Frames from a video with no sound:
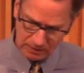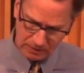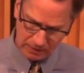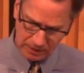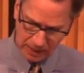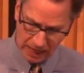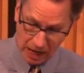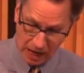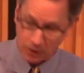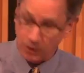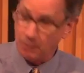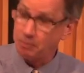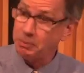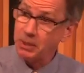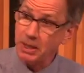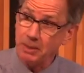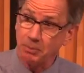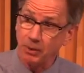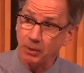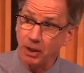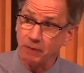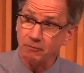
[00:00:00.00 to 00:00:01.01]
How the
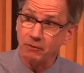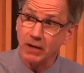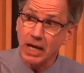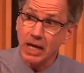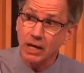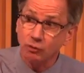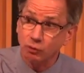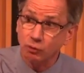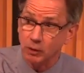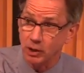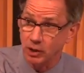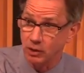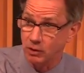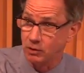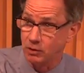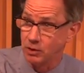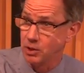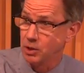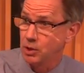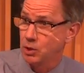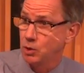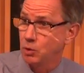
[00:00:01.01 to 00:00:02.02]
people of Israel
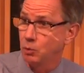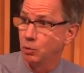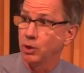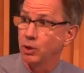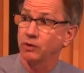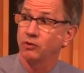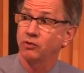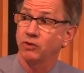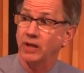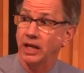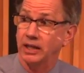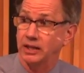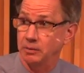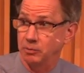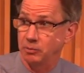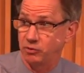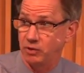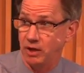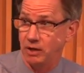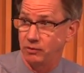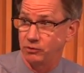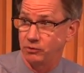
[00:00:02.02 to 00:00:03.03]
were to set
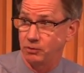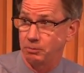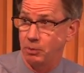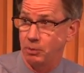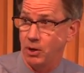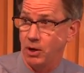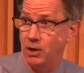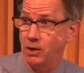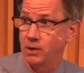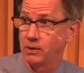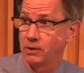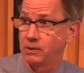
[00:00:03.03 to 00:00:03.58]
themselves apart.